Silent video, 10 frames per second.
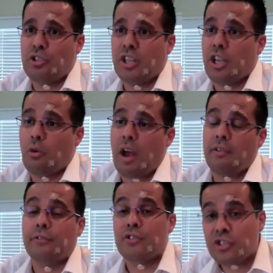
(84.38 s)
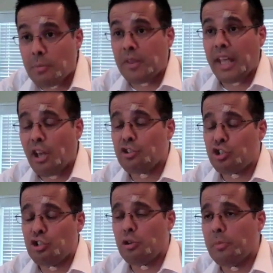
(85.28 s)
I was looking around for something
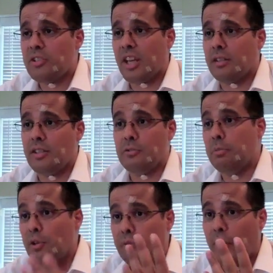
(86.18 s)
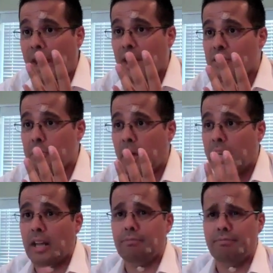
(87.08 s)
else too to protect these beautiful hands of
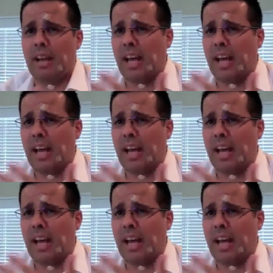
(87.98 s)
mine.